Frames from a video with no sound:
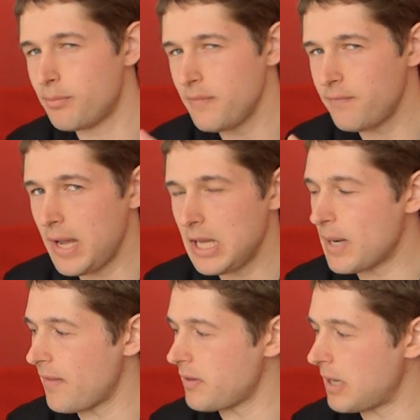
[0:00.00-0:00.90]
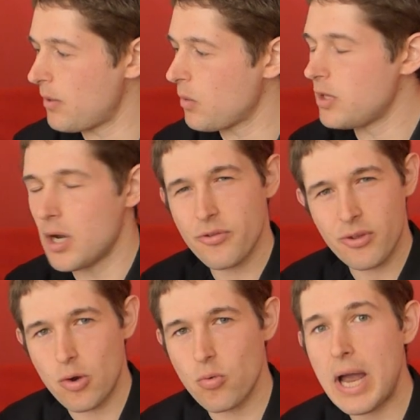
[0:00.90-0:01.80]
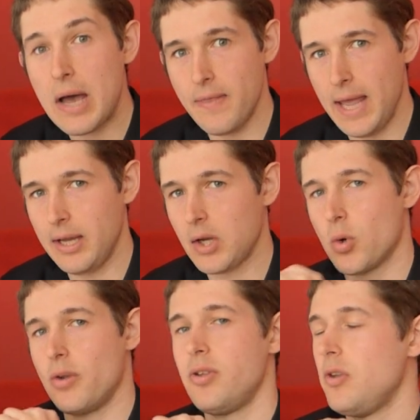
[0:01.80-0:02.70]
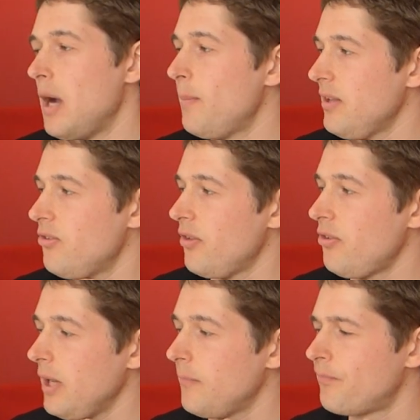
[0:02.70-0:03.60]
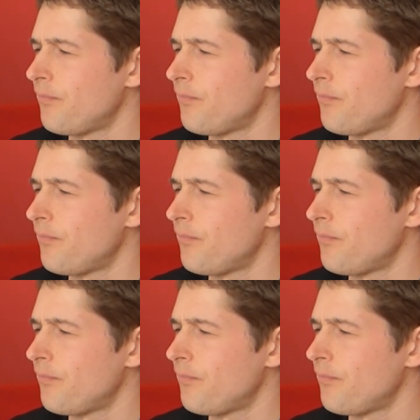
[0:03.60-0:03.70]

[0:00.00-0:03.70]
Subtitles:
Bit vague about the number, we know it's around that, according to the IPCC.